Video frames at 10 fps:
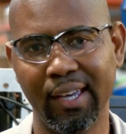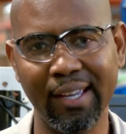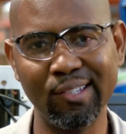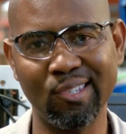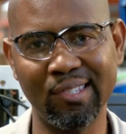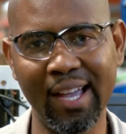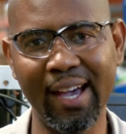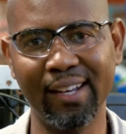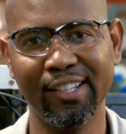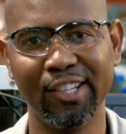
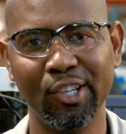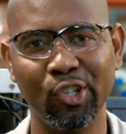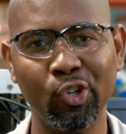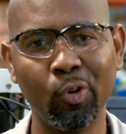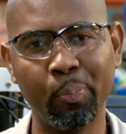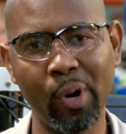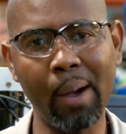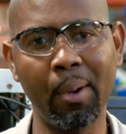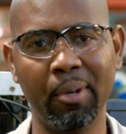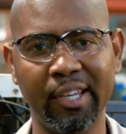Instead, you'll
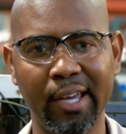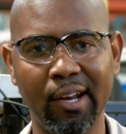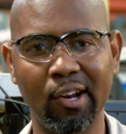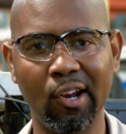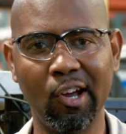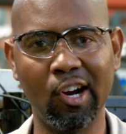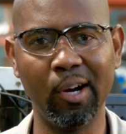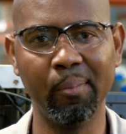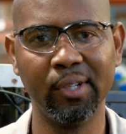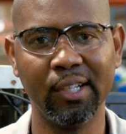probably get an
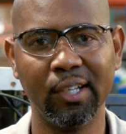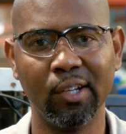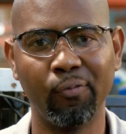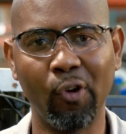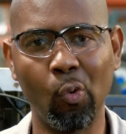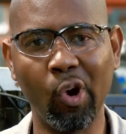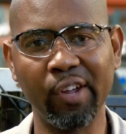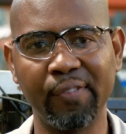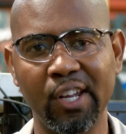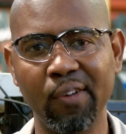alarm for one
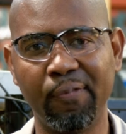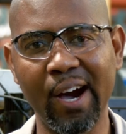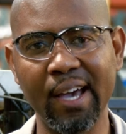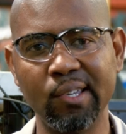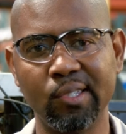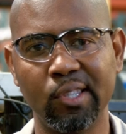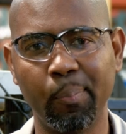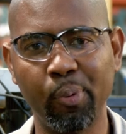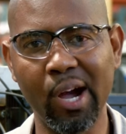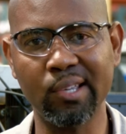of the device the
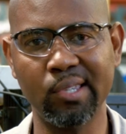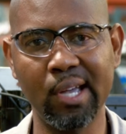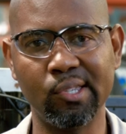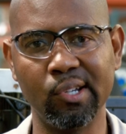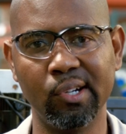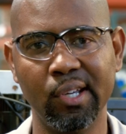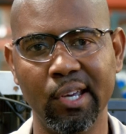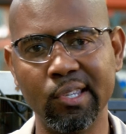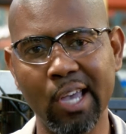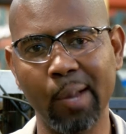prox sensor
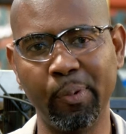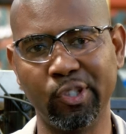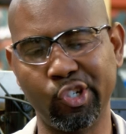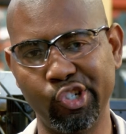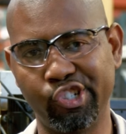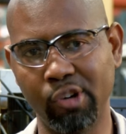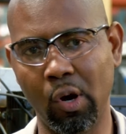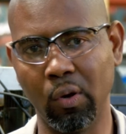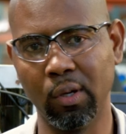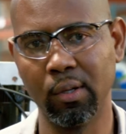is helping to control.